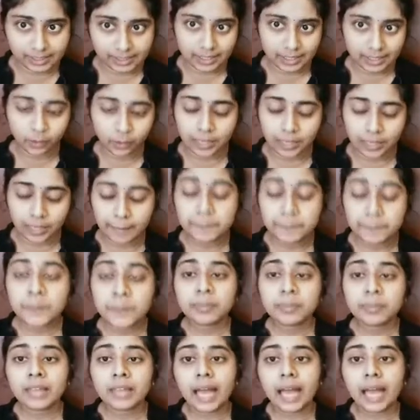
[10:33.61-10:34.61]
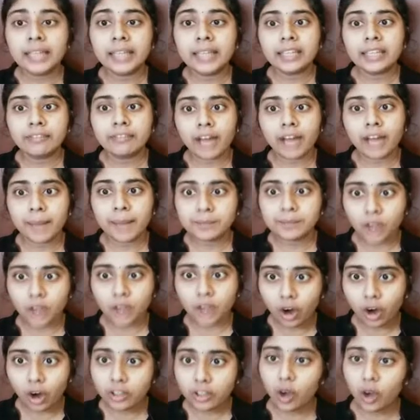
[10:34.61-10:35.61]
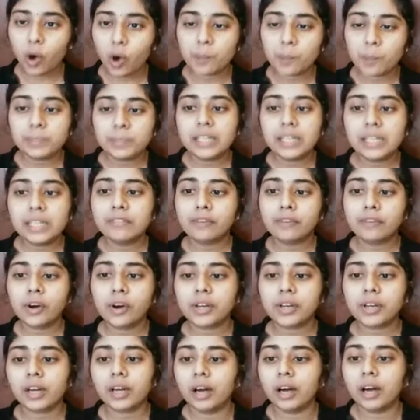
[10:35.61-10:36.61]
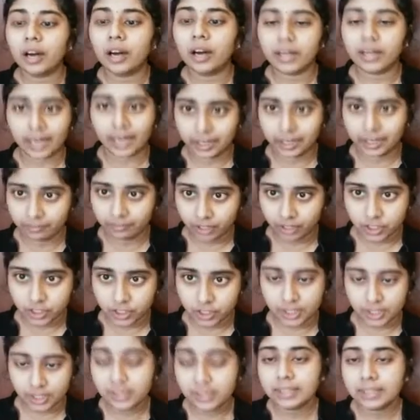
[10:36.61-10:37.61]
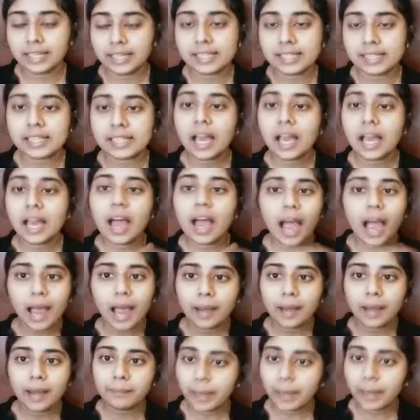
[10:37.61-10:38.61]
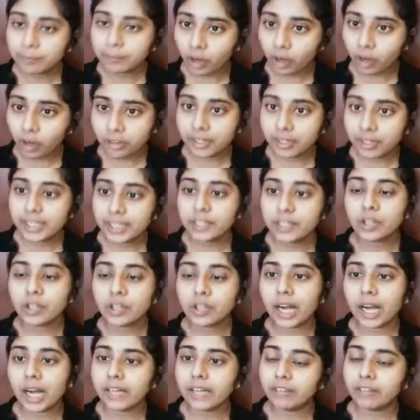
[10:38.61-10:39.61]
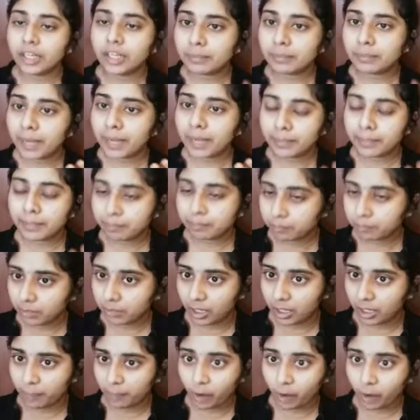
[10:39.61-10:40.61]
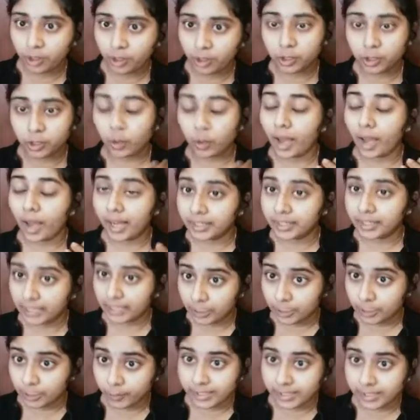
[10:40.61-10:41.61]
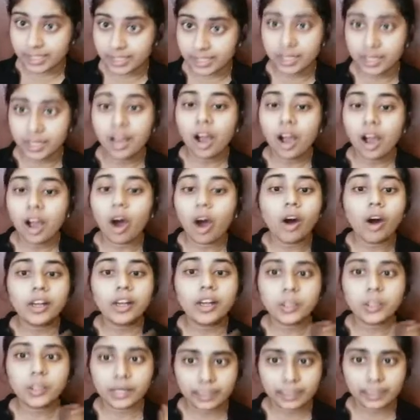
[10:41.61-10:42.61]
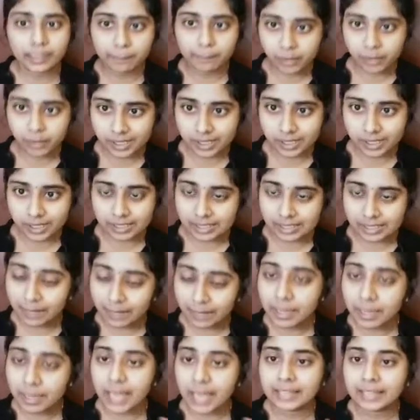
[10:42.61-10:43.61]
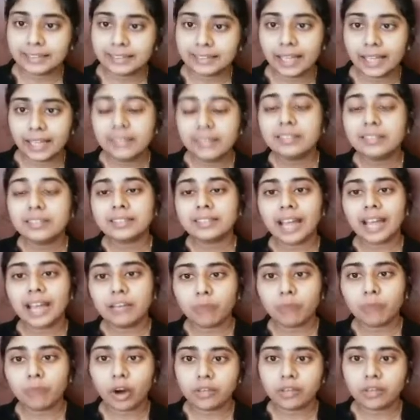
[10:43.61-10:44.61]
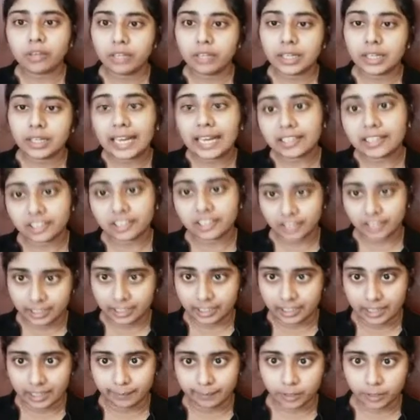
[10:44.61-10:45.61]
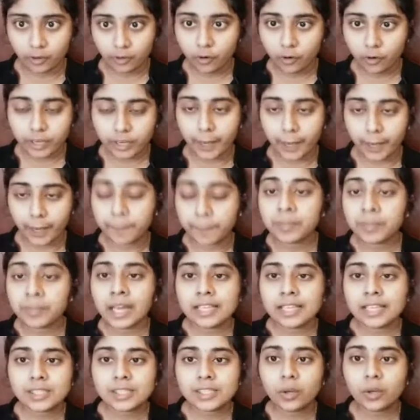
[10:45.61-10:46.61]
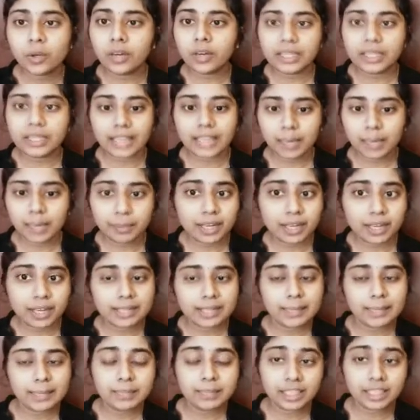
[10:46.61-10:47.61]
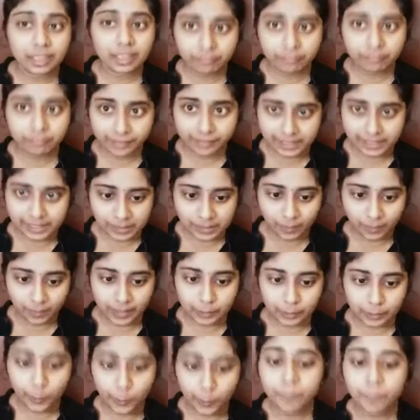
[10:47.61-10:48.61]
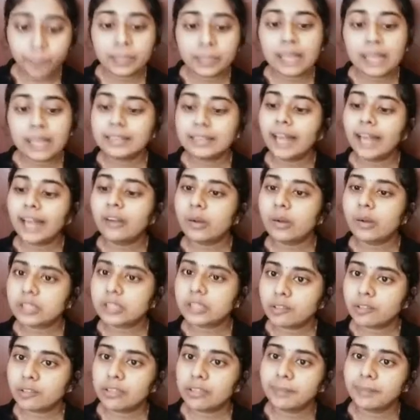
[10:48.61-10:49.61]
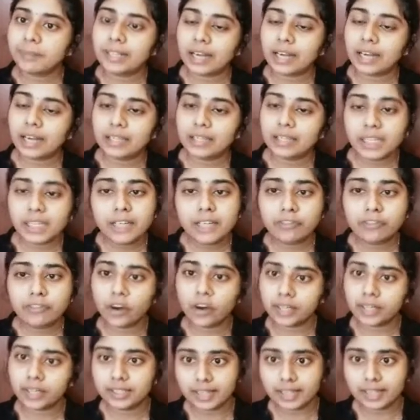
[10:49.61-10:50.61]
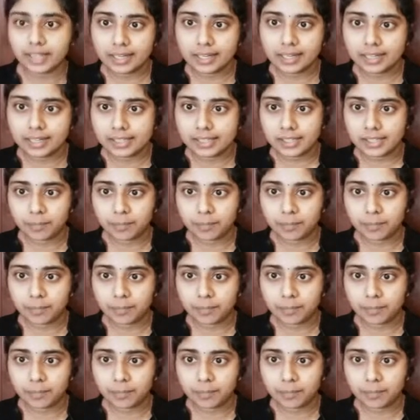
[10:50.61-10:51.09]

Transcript: Okay, and if I am not opting for conversion, that is I'm not ready to convert my bond to an equity or to a deposit receipt, then that bond will get redeemed. Okay, so it can be redeemed in a face value, that also will be done in a foreign currency.